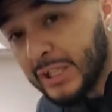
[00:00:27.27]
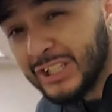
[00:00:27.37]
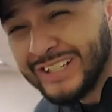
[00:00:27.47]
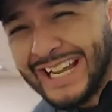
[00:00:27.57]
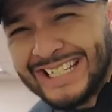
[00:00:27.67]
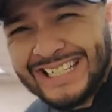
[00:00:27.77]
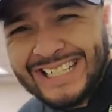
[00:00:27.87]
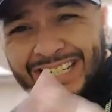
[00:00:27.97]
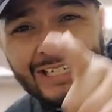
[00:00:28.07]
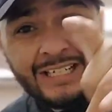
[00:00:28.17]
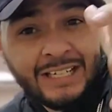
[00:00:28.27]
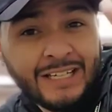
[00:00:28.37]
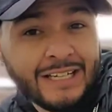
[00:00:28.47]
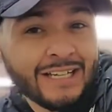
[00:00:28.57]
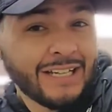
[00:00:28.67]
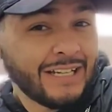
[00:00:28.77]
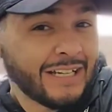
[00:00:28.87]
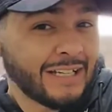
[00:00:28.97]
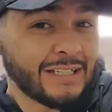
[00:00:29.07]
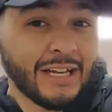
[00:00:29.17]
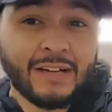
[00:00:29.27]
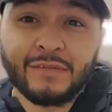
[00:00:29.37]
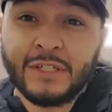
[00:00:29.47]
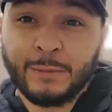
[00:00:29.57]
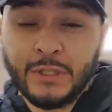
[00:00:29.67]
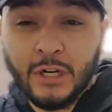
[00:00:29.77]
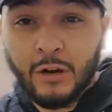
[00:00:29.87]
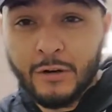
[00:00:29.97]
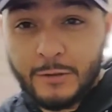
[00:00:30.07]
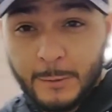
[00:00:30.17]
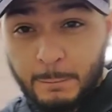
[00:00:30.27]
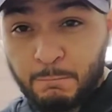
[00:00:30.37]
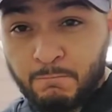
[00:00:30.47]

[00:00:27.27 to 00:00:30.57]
put your destiny inside of some stars